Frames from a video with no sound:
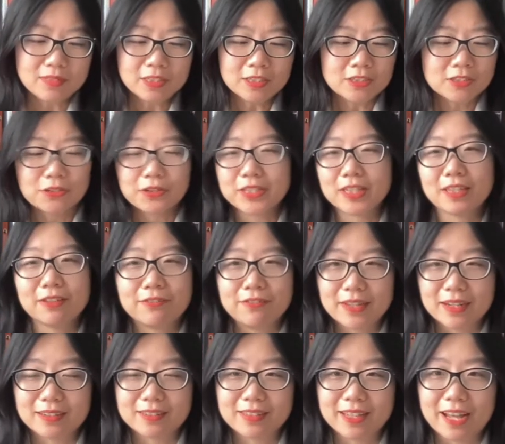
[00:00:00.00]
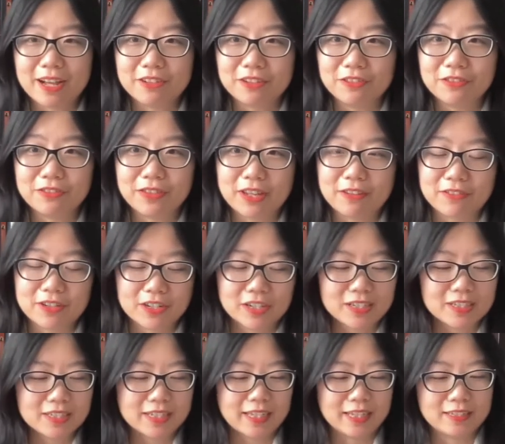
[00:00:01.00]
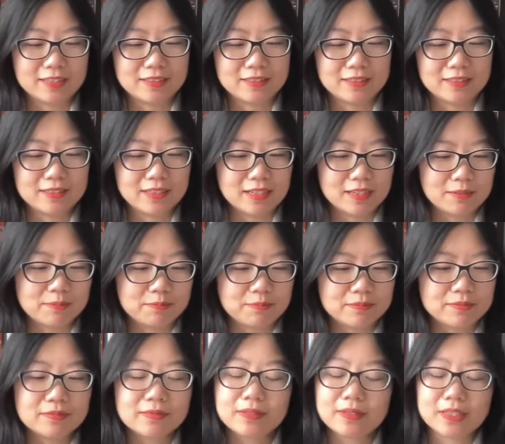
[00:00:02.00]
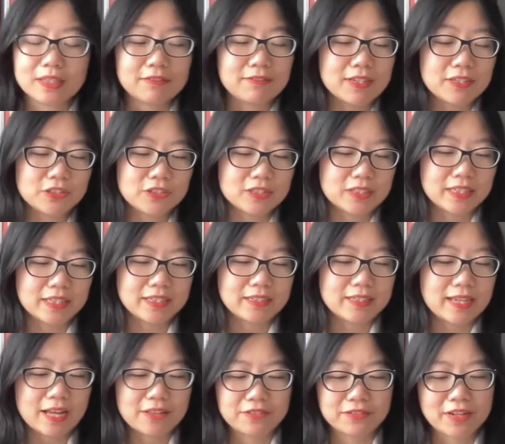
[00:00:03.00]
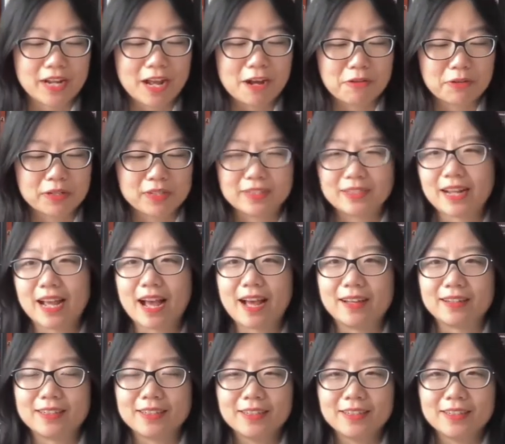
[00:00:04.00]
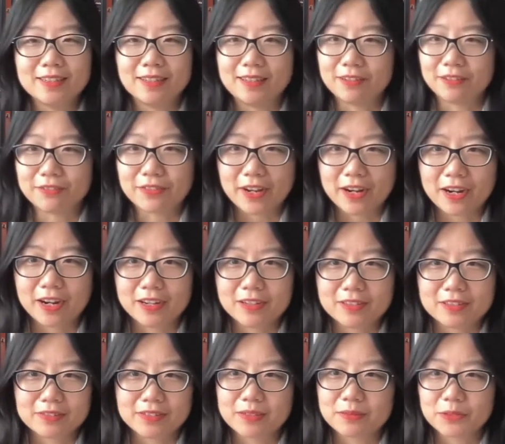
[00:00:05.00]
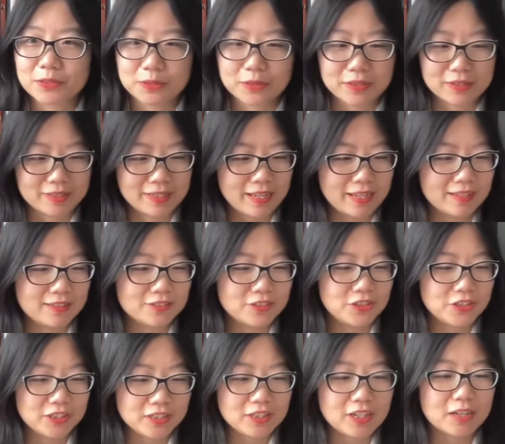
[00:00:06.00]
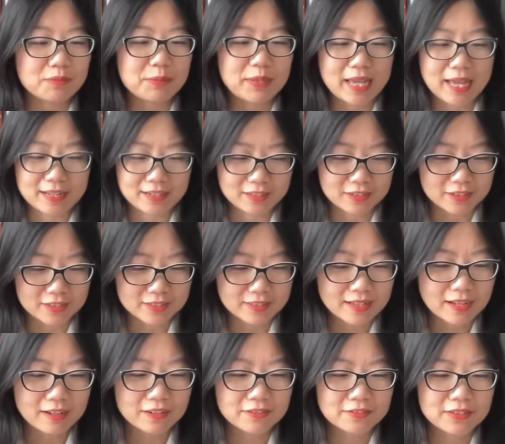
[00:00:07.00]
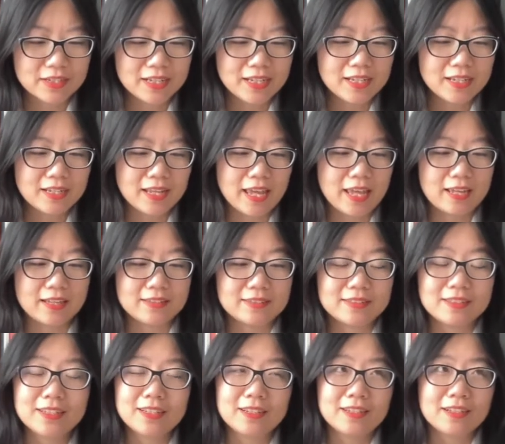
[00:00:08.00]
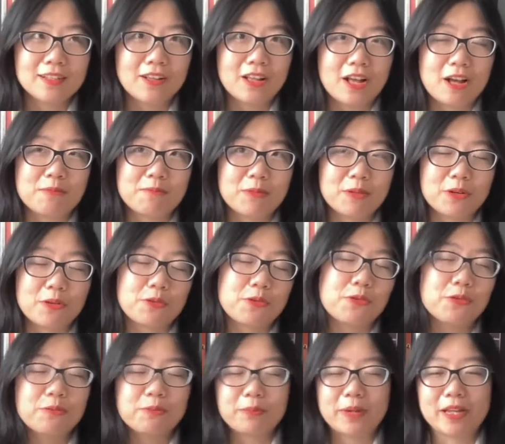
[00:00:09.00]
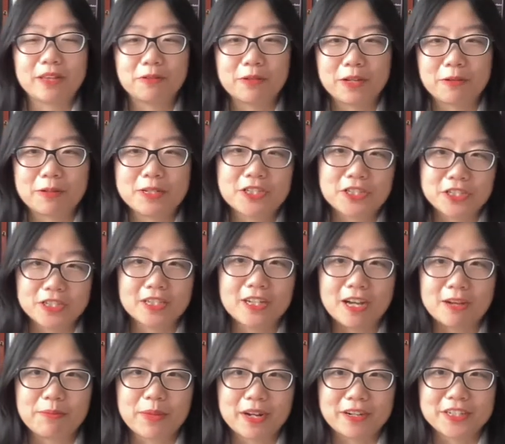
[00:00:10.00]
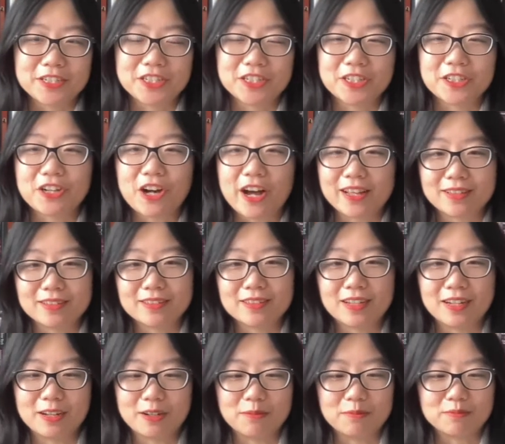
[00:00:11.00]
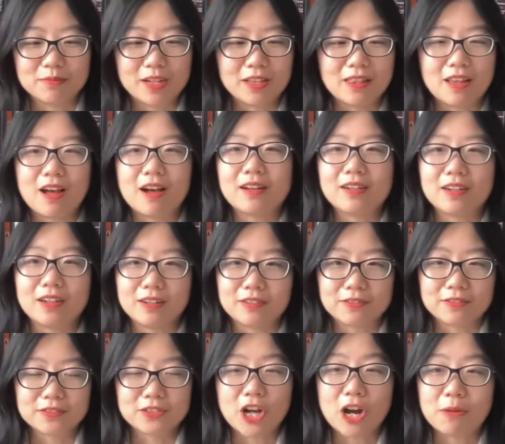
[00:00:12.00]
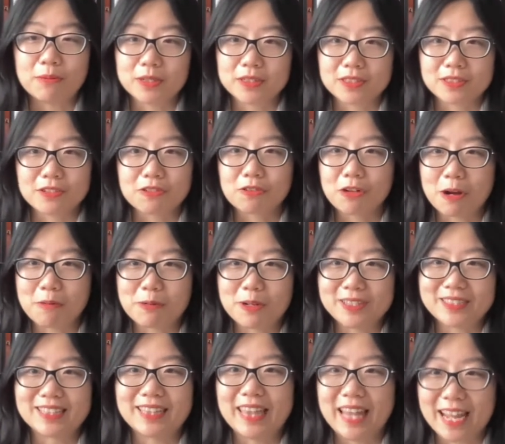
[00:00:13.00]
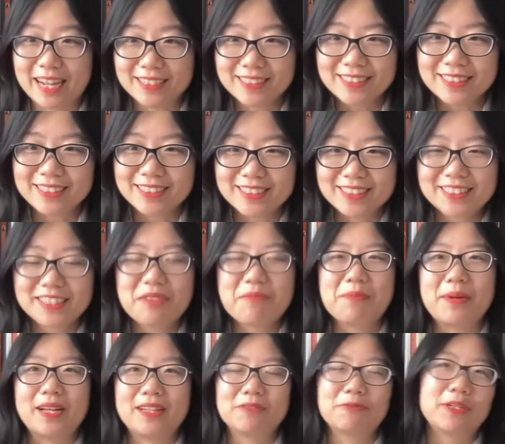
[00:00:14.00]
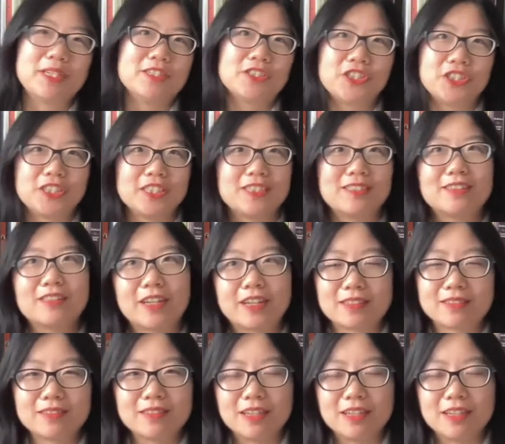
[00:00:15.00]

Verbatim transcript: so he fell out of favor, and um, eventually Catherine Howard had an affair of some sort, and she got beheaded herself. And um, whom, by the way, when she got married, she got um, a lot of Thomas Cromwell's land. But when she got